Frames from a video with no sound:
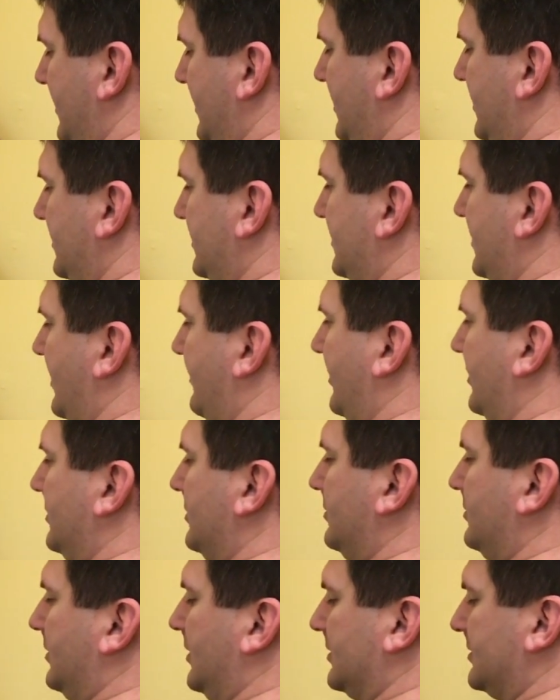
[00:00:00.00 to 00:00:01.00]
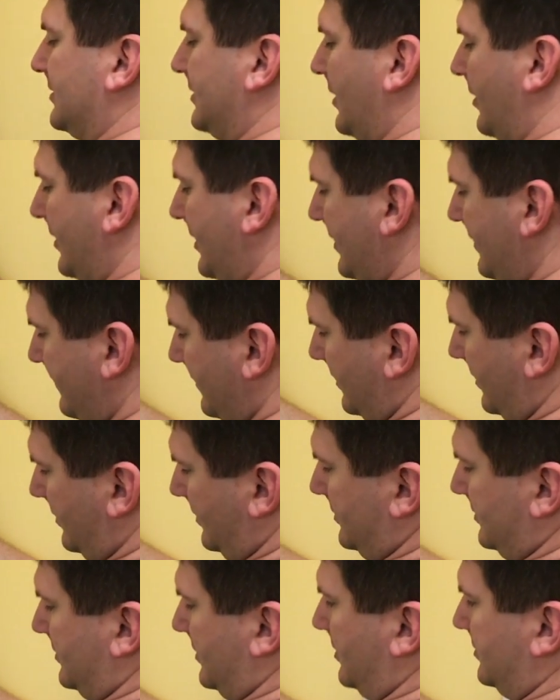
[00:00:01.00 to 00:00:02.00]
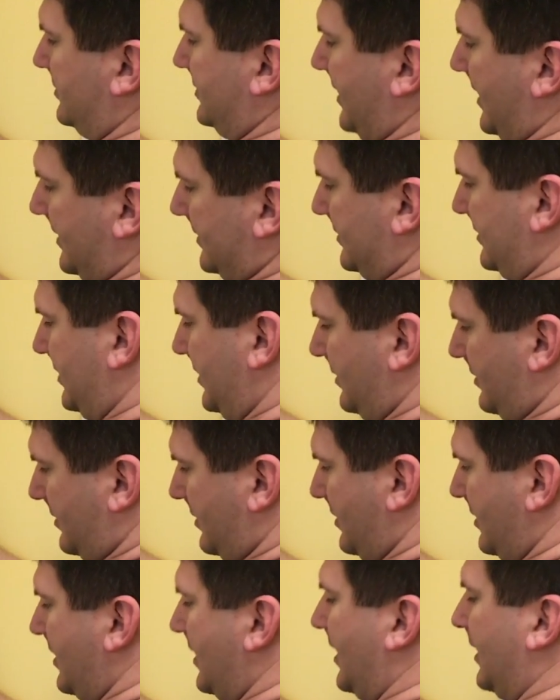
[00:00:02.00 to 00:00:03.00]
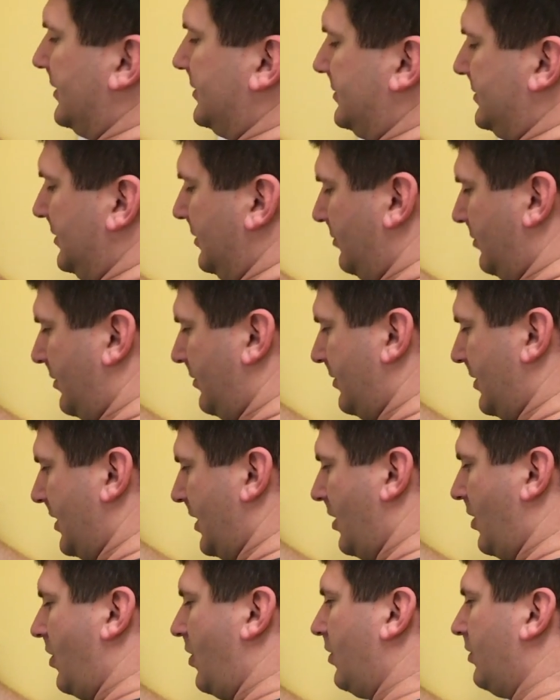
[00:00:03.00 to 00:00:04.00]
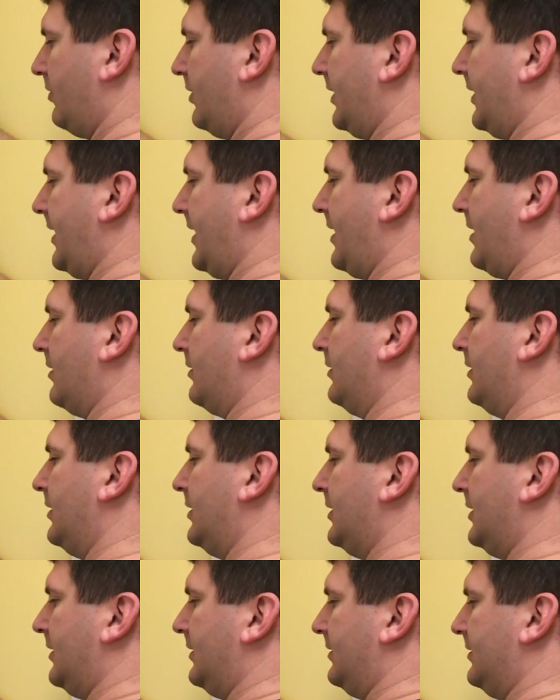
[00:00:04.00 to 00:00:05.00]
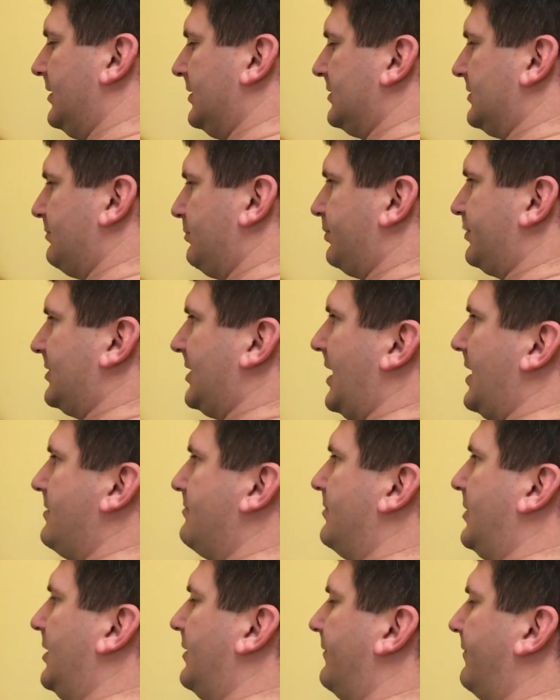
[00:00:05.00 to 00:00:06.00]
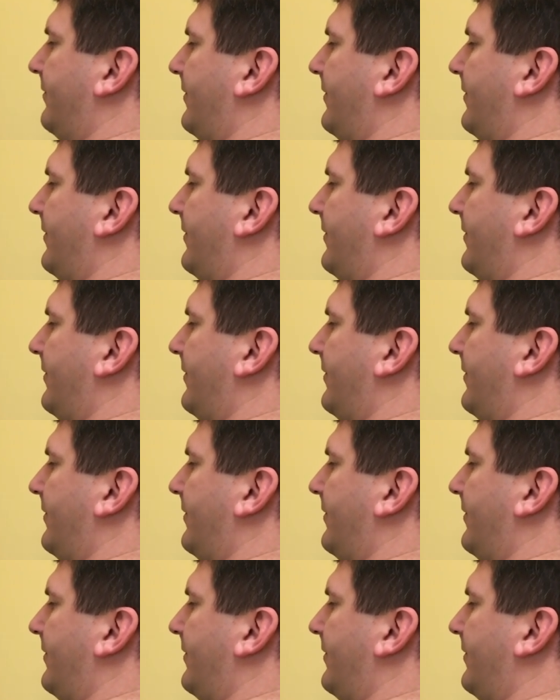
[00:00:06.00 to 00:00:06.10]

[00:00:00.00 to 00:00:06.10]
each time I do this. Now, even though there's no text here, I still wanna run it all the way down. This tape being